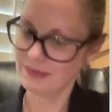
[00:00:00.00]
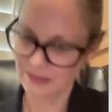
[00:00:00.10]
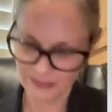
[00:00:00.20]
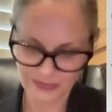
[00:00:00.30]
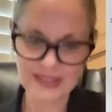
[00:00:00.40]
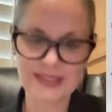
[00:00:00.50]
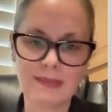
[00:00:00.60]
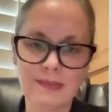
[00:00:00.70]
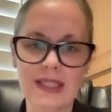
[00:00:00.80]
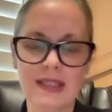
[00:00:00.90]

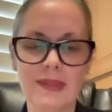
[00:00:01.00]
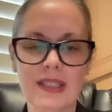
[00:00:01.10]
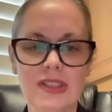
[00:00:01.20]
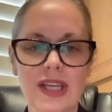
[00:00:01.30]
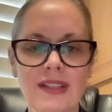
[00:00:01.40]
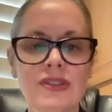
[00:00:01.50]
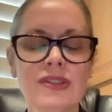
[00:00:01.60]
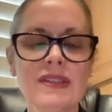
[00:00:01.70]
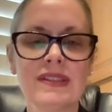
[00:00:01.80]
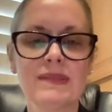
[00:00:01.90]
facing many, many
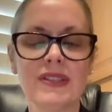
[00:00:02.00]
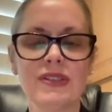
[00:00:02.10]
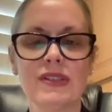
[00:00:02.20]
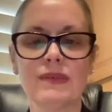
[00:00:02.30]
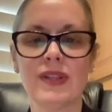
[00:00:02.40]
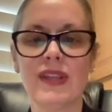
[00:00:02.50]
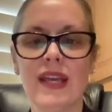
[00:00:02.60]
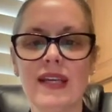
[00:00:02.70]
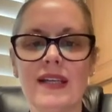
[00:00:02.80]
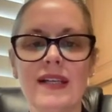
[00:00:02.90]
challenges, especially with
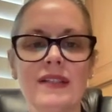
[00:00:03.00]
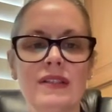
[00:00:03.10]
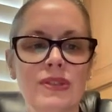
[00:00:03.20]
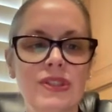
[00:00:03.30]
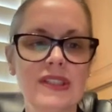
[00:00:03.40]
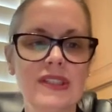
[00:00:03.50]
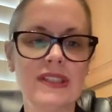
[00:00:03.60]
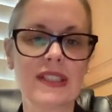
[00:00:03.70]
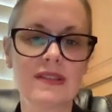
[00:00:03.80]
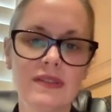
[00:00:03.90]
AI and emerging
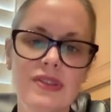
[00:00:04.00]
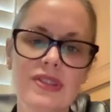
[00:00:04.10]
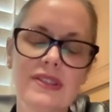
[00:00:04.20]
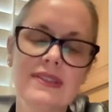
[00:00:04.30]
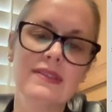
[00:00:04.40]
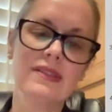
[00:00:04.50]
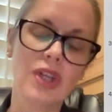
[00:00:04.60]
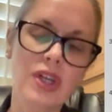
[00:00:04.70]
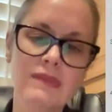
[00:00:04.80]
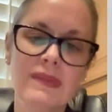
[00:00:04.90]

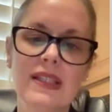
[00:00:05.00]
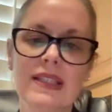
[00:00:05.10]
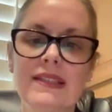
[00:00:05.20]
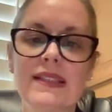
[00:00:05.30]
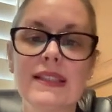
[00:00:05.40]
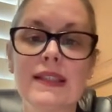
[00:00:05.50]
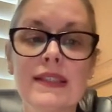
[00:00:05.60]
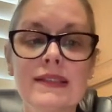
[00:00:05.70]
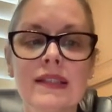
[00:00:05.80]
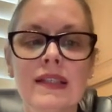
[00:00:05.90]
autonomy and things like
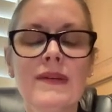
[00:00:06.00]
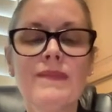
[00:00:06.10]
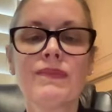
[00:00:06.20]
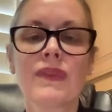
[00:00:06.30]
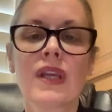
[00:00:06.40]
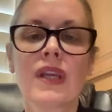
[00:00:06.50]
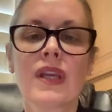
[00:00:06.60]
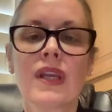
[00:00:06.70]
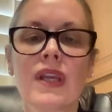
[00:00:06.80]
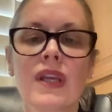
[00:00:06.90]
this. And
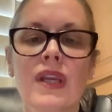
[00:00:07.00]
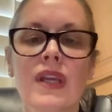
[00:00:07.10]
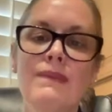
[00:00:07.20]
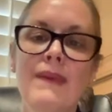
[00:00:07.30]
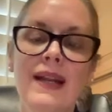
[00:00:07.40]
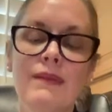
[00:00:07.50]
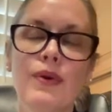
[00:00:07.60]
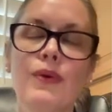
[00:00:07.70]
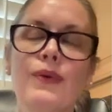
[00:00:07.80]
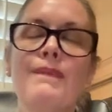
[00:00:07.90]
so
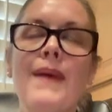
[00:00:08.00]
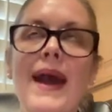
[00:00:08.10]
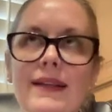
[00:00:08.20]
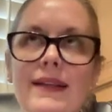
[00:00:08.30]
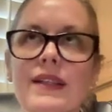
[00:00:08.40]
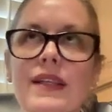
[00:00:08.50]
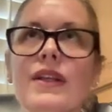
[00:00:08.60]
programmatically,